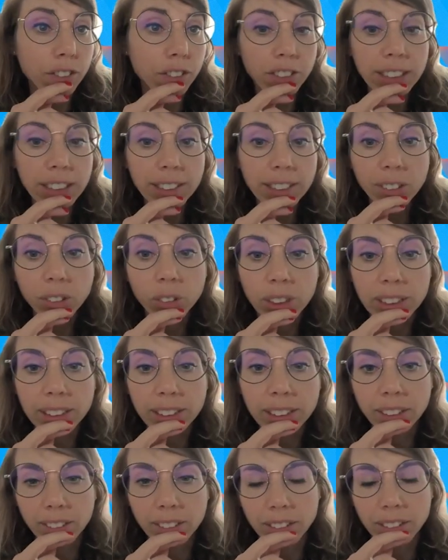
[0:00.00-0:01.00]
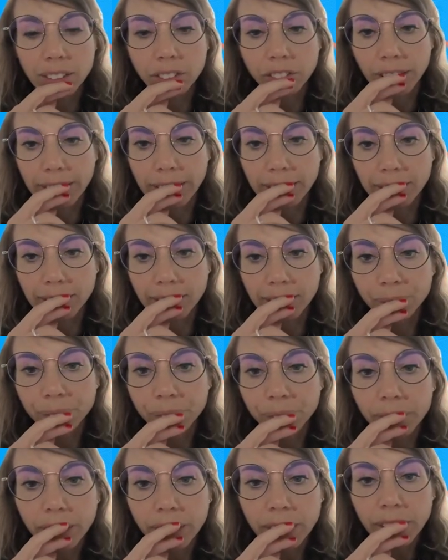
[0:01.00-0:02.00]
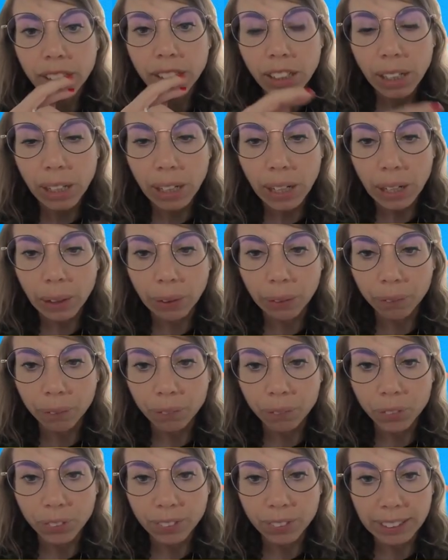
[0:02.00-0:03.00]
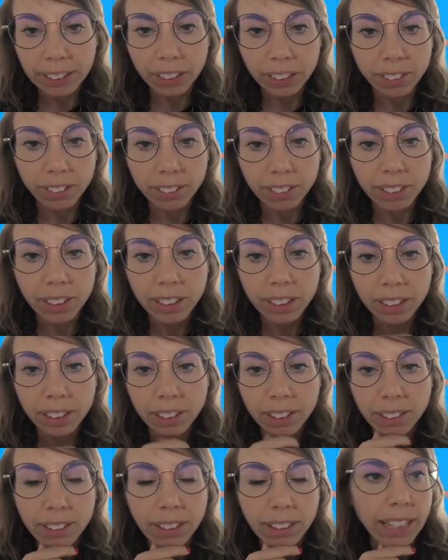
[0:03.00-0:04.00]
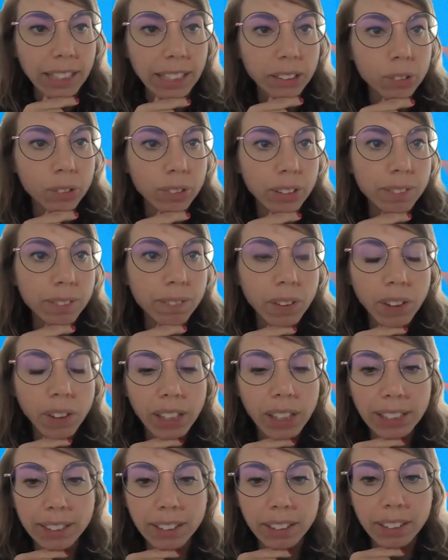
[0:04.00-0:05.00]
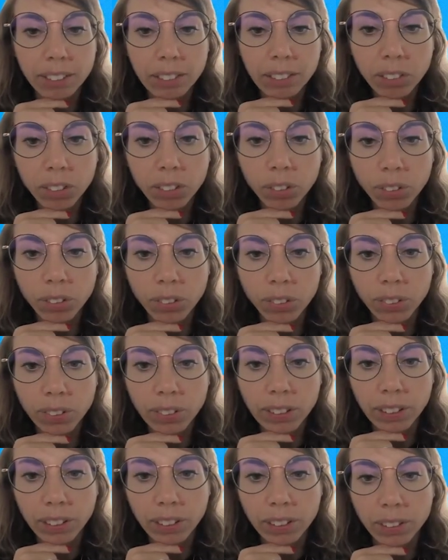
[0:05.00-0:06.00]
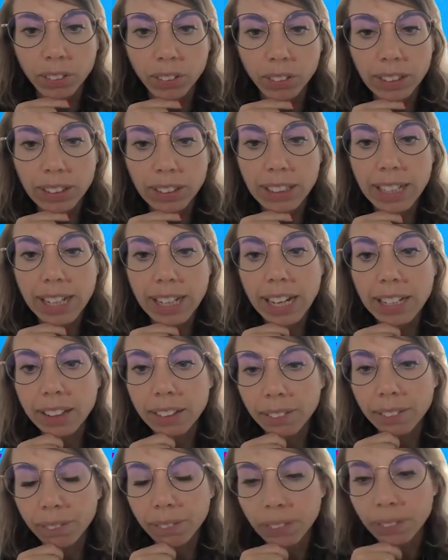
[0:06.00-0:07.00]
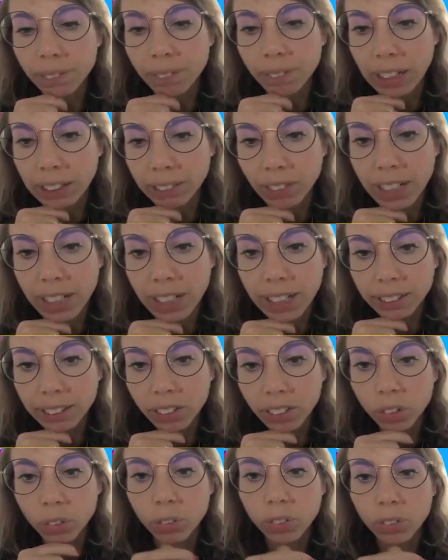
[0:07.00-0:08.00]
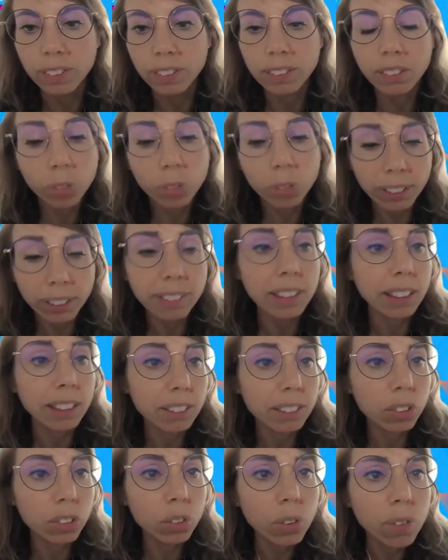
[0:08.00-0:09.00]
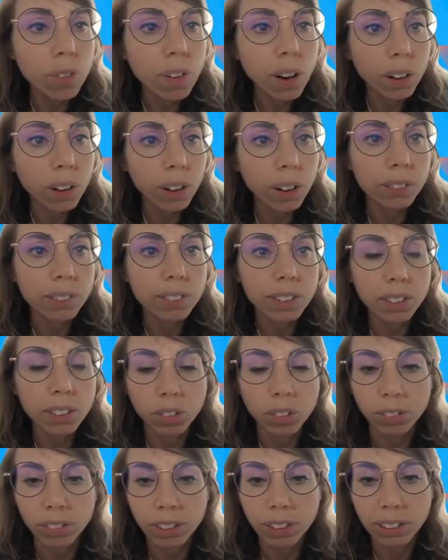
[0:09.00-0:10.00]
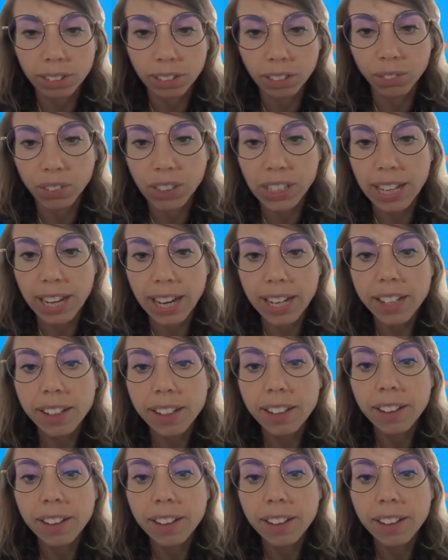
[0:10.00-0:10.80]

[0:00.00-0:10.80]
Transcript: fix critical defects. The second thing is actually more adherence to the CI pipeline. So we started to work on this during this PI.